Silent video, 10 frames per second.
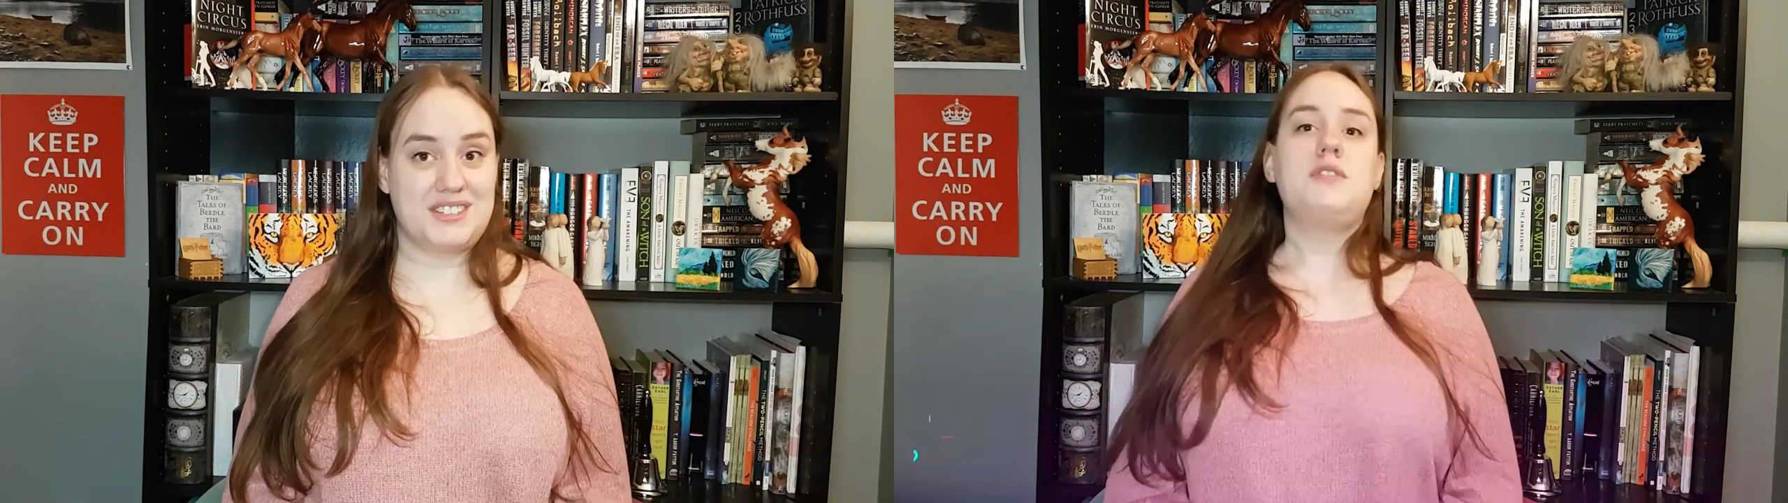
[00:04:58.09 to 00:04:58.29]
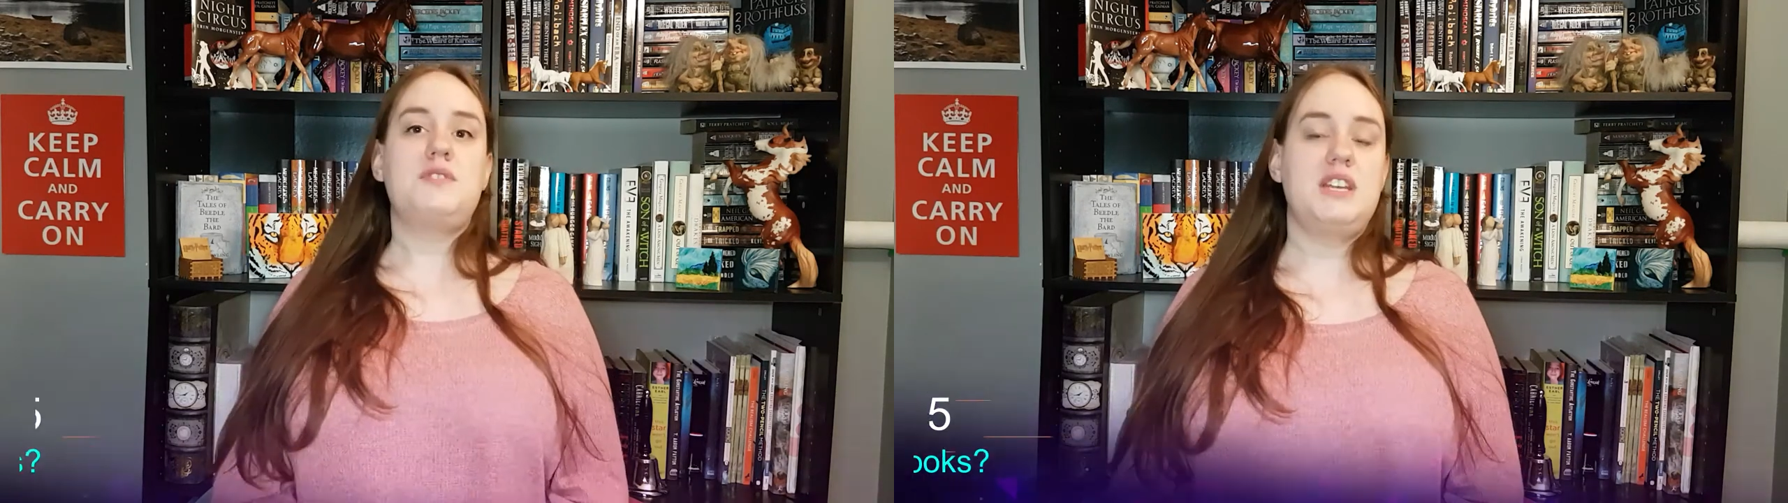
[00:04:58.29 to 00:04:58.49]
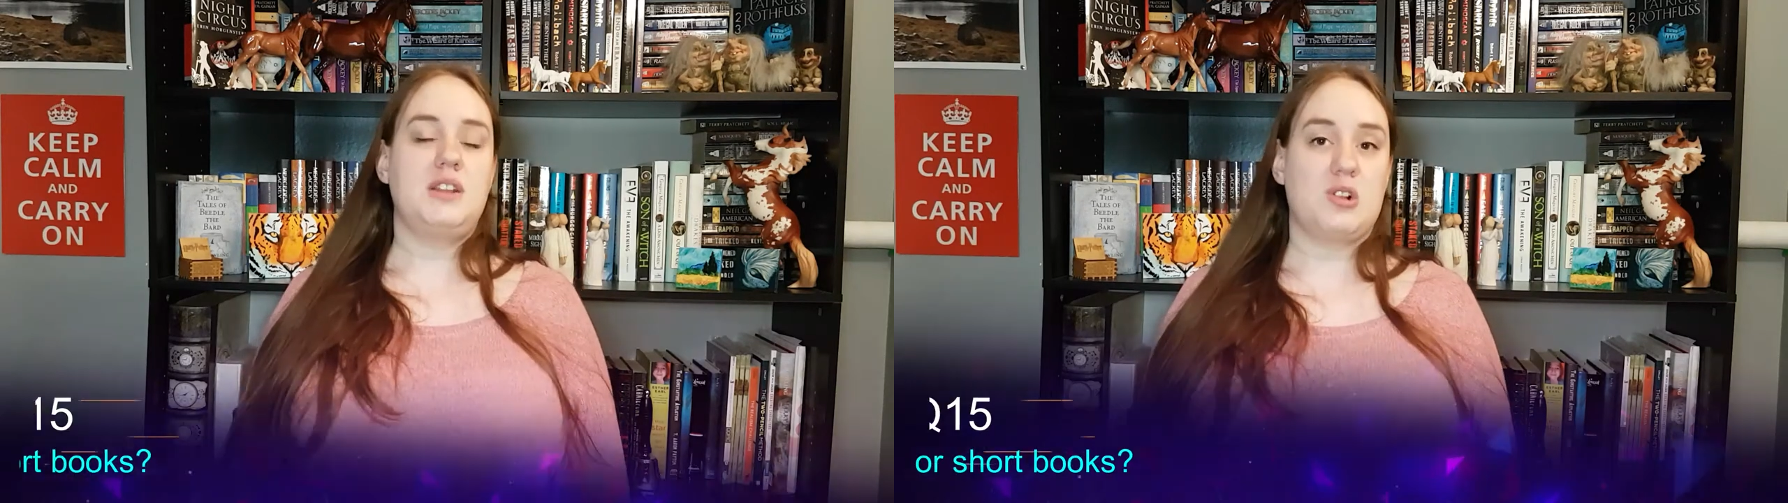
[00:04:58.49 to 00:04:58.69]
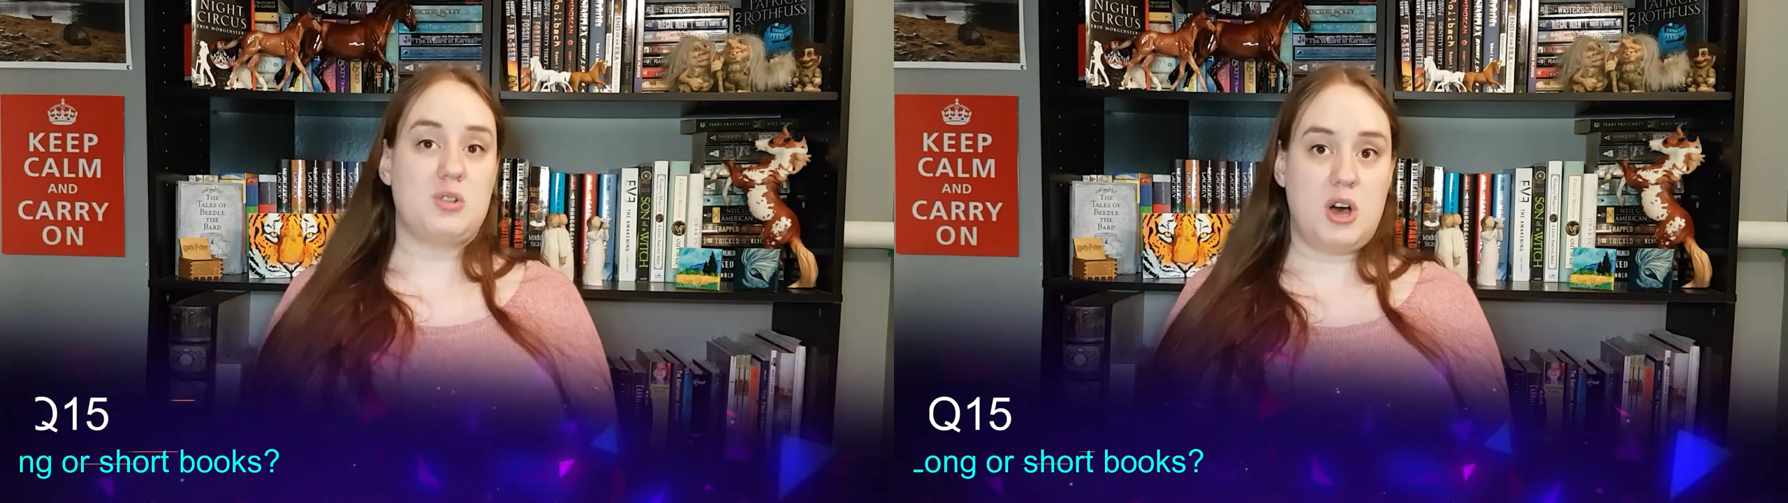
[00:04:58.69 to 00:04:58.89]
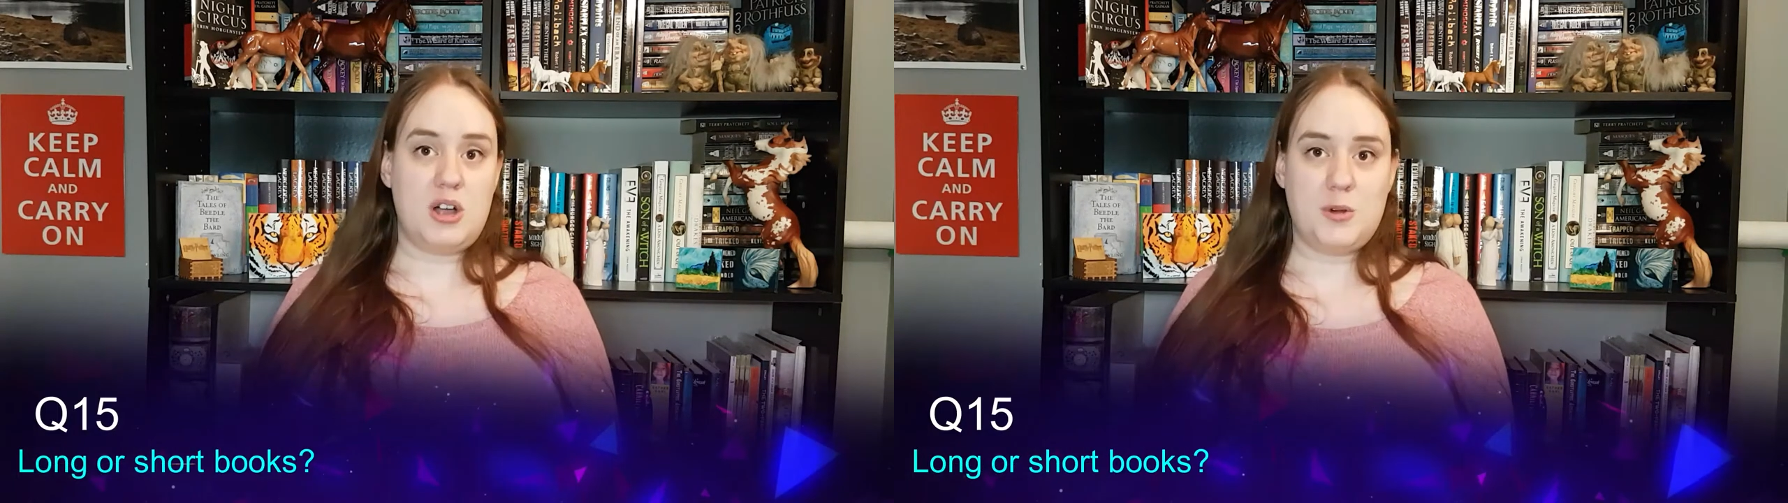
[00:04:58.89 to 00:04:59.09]

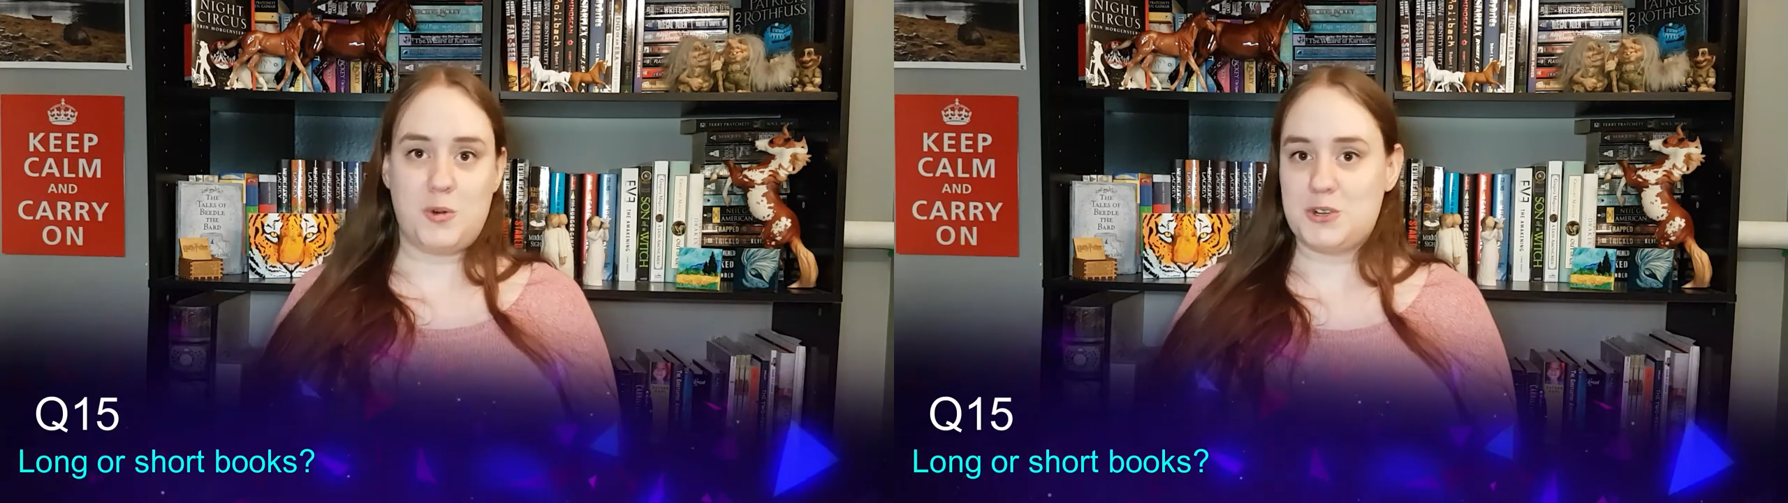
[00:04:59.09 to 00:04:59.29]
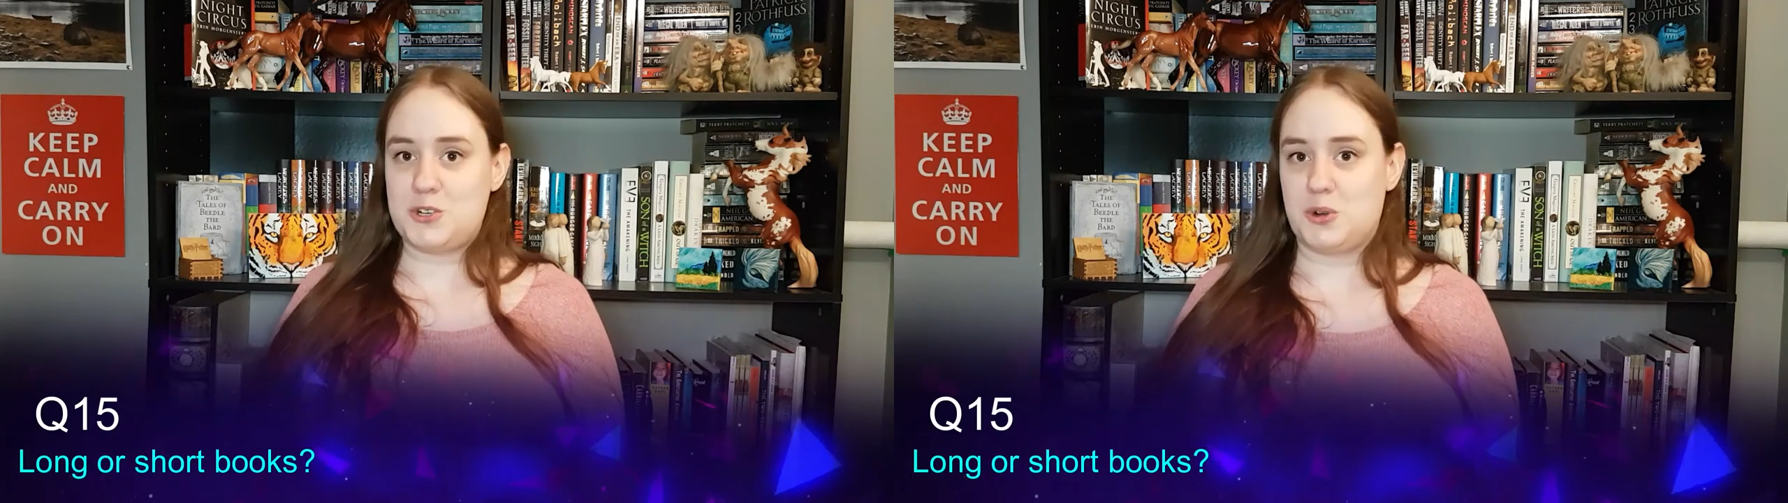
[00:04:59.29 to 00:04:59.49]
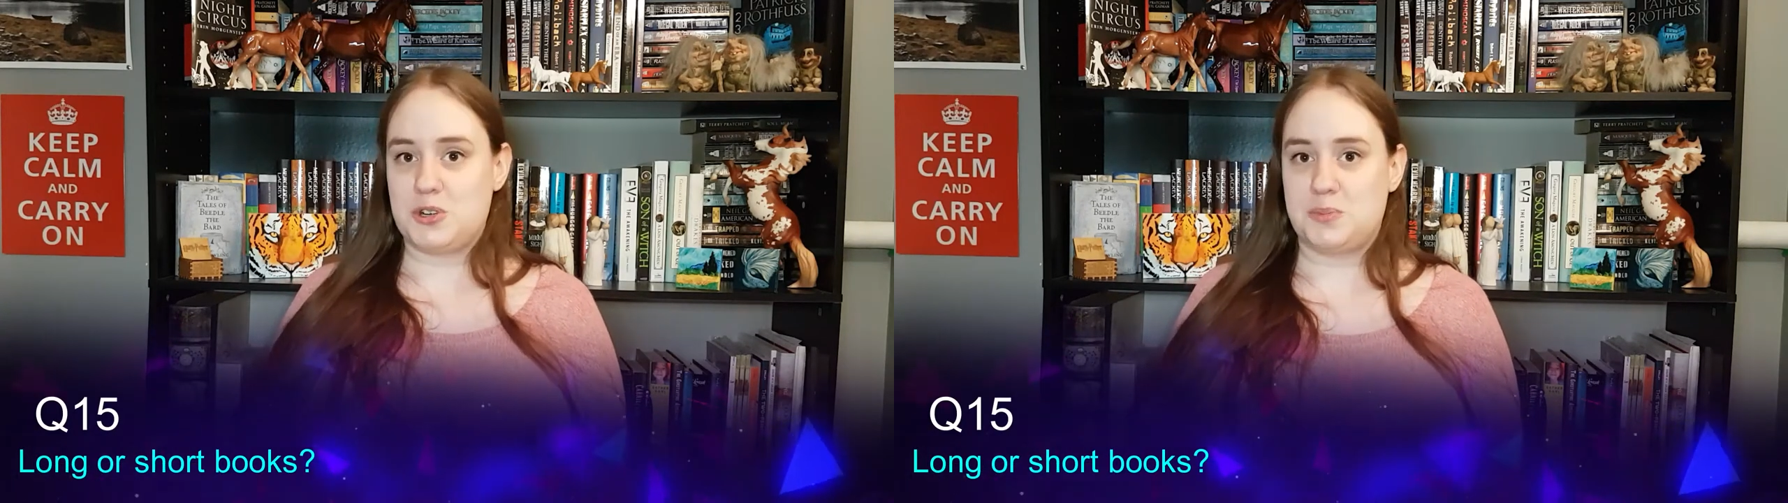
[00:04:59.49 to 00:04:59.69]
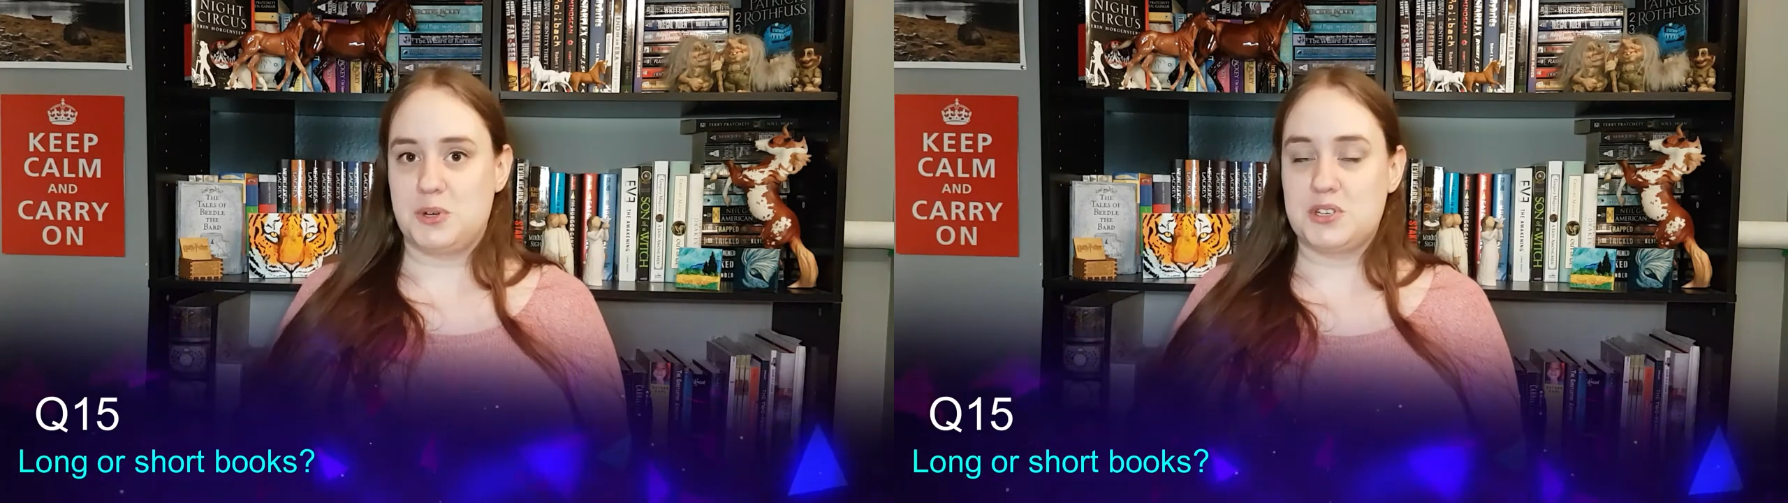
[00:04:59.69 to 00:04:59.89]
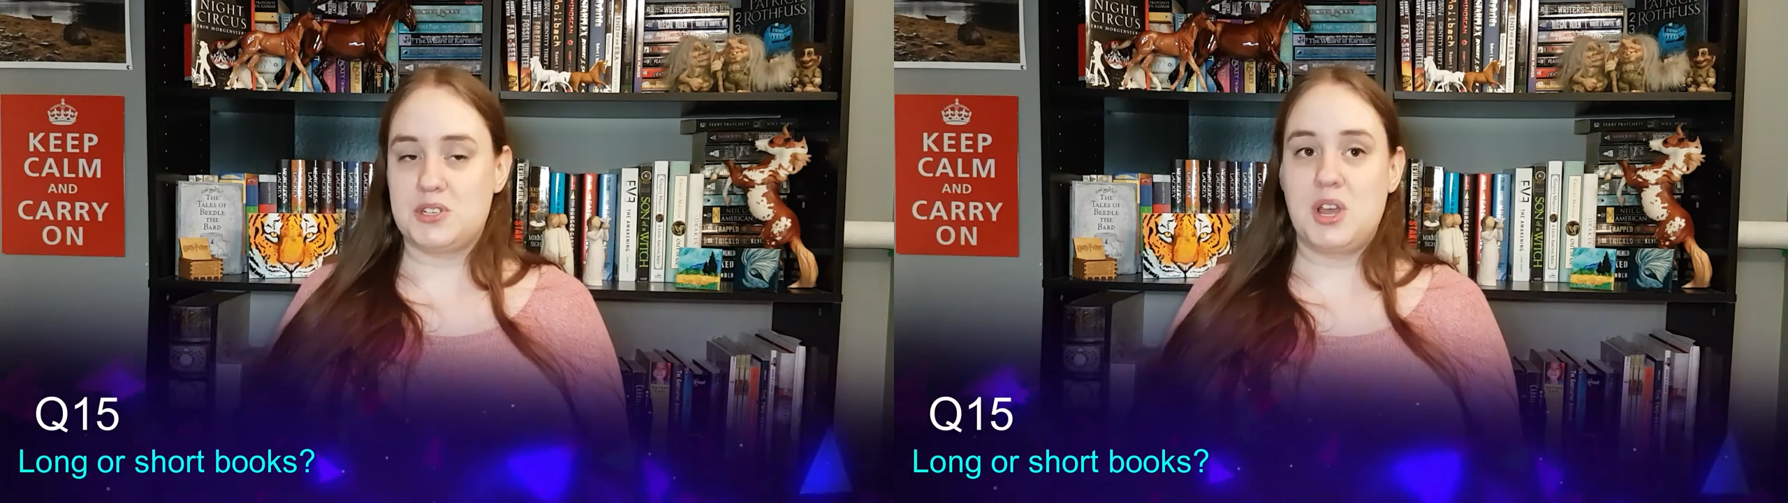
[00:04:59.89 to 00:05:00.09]
15. Long or short
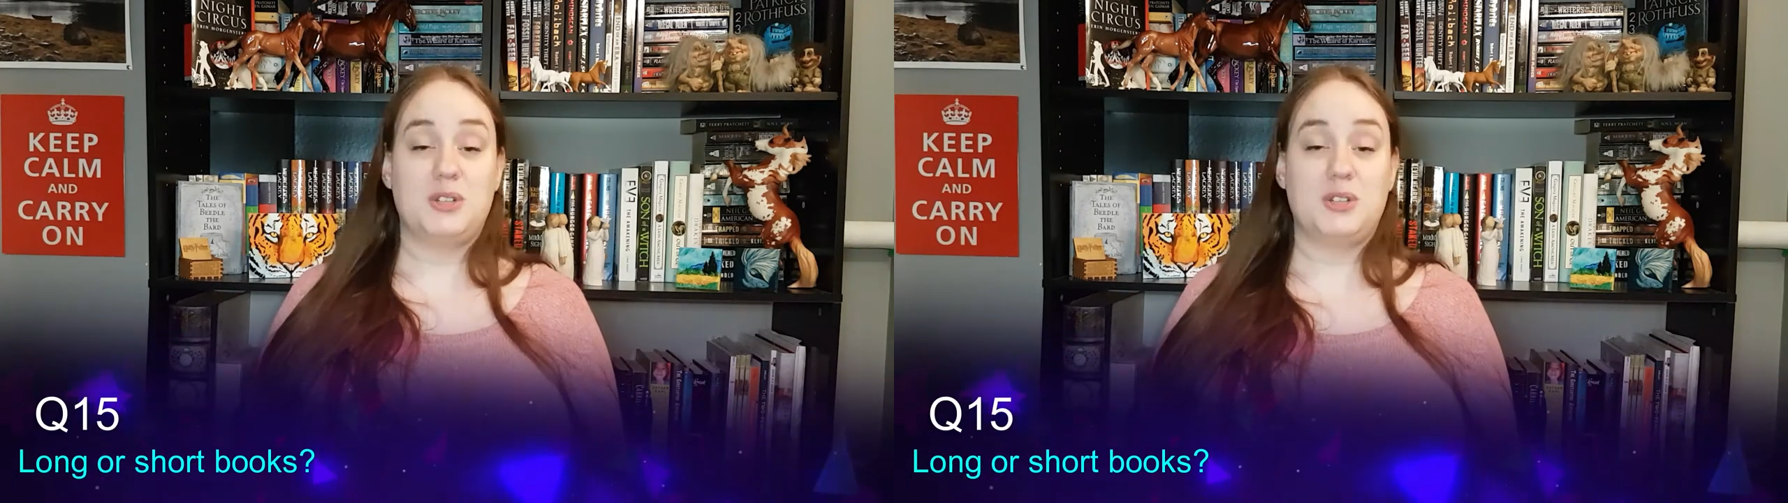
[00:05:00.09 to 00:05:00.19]
books.